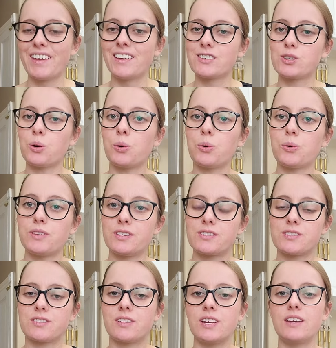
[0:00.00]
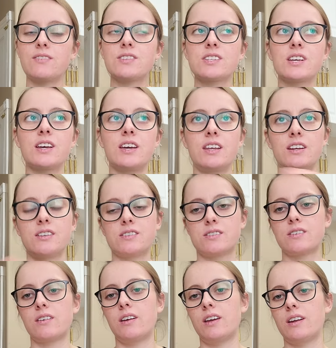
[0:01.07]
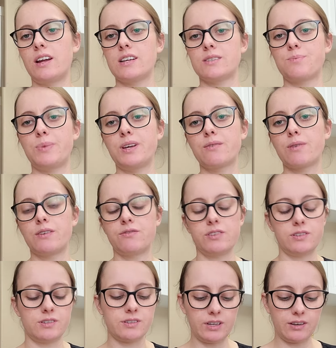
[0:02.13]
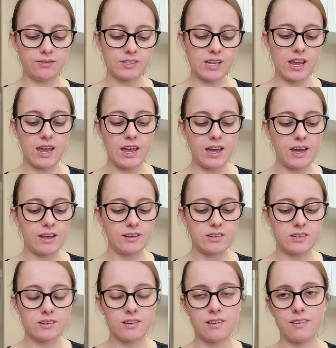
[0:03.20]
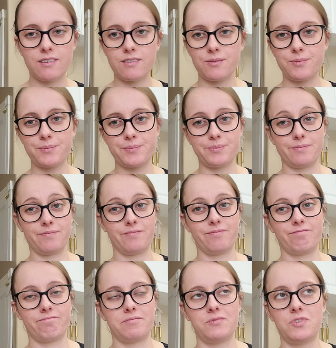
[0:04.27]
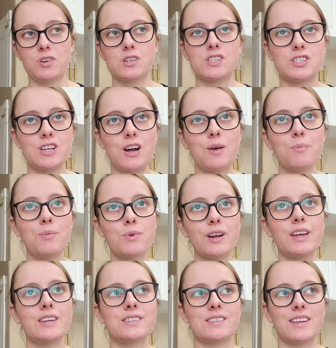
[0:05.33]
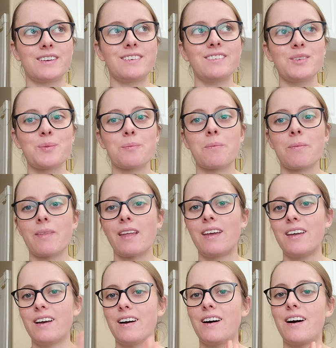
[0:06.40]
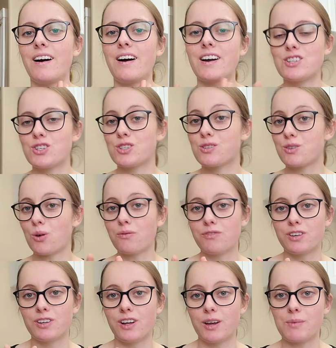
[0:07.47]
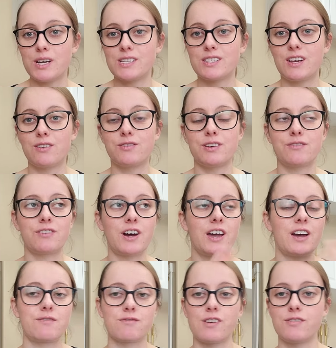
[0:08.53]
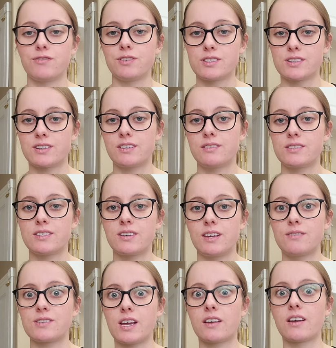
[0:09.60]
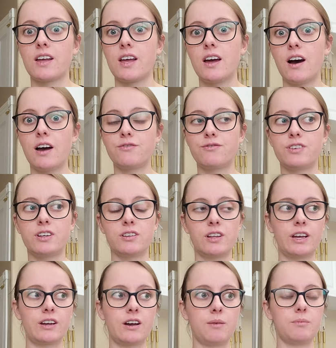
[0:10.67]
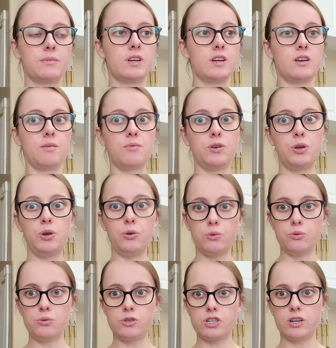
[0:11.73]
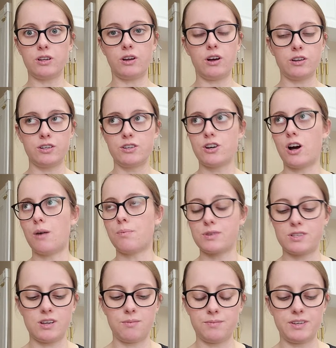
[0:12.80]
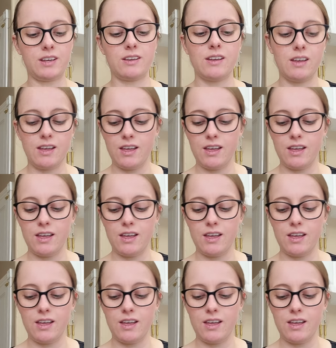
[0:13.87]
So the sleeves, it has big ruffle sleeves, and for some reason, I just don't feel like myself if I have ruffled sleeves. Like, I feel like I'm huge and on the top or something.